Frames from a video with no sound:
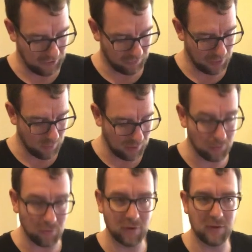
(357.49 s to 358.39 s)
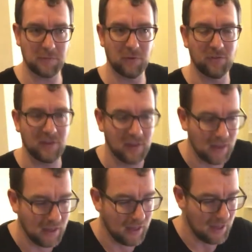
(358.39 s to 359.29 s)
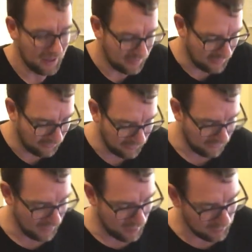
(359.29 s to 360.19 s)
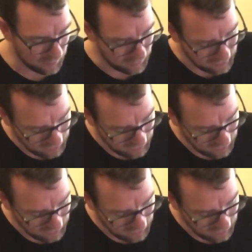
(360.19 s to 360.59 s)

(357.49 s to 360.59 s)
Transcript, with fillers: near anyone, or especially yourself and your family. But